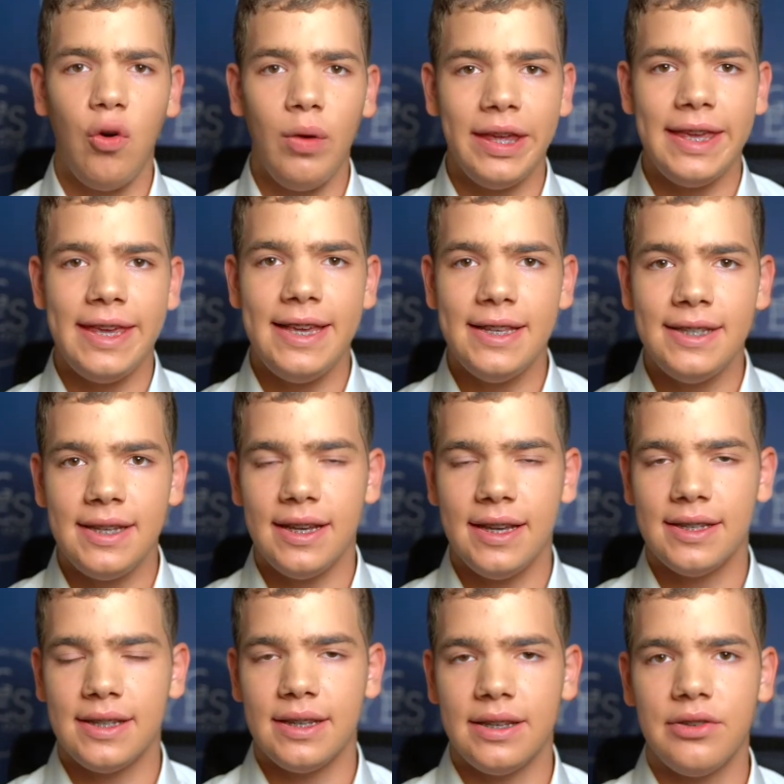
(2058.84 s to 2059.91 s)
easy
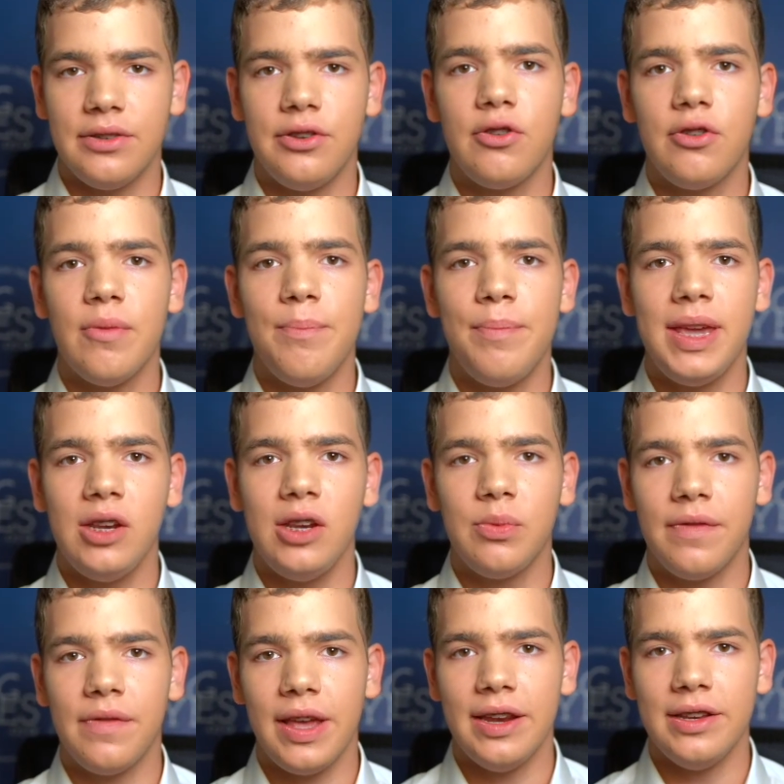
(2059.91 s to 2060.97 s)
is it to compete
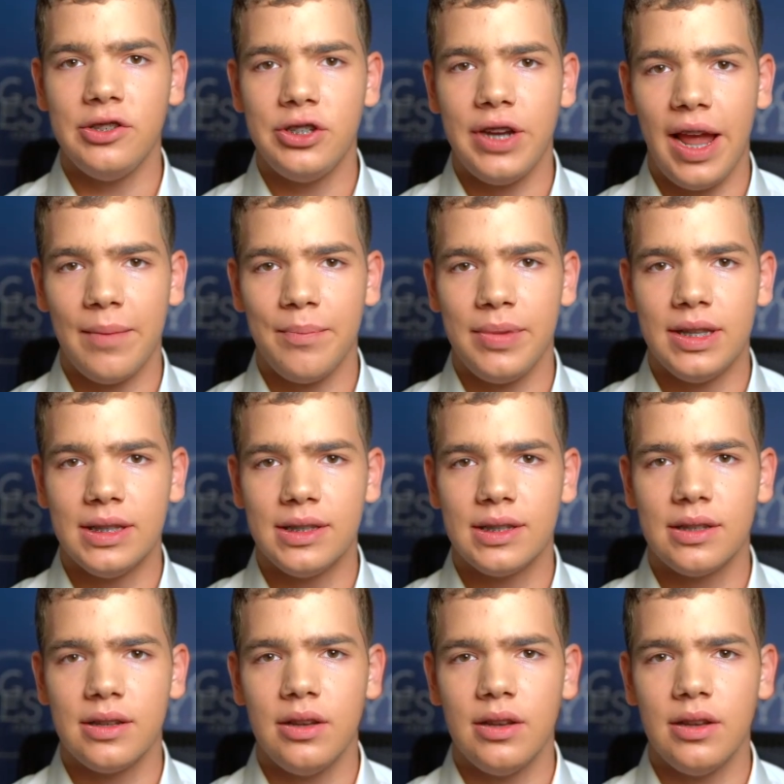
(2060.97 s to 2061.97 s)
with hidden champions?